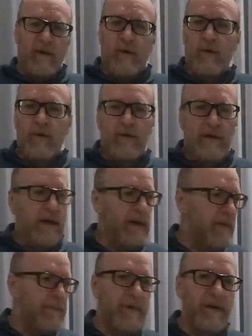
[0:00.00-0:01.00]
the whole,
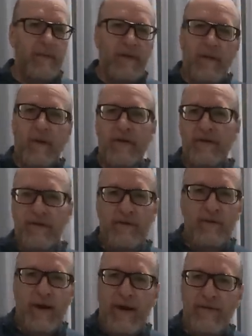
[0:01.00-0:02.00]
the, the amount
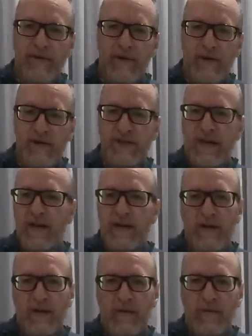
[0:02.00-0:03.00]
of gravel or
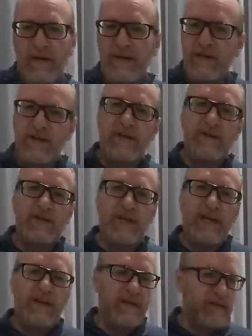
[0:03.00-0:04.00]
shingle on a beach can
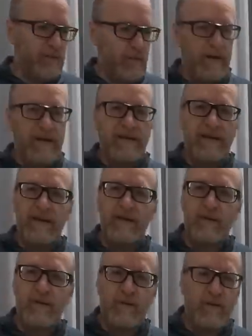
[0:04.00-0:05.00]
change. So one day
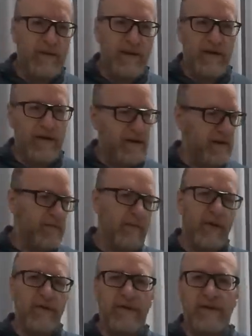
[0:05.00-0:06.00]
you'll go there and it's
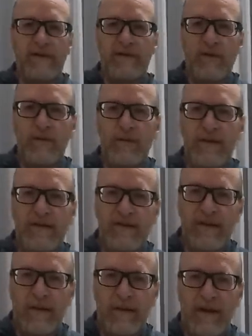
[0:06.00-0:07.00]
mounted two
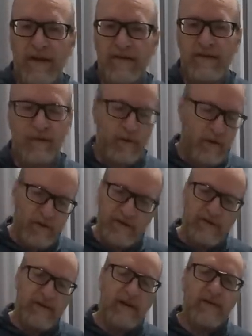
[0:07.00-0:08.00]
meters up against the
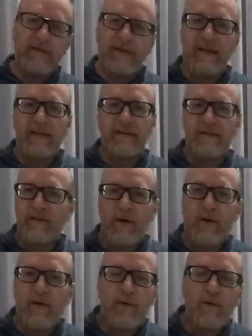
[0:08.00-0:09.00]
rocks, and other days you've
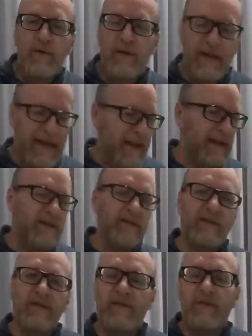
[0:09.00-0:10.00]
got whole
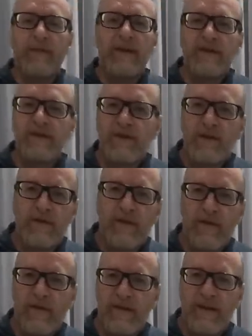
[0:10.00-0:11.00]
areas of the beach that you've
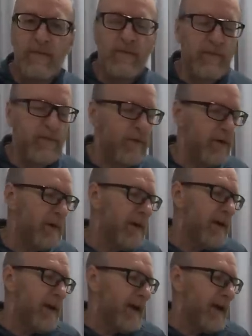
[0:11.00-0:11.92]
never seen before.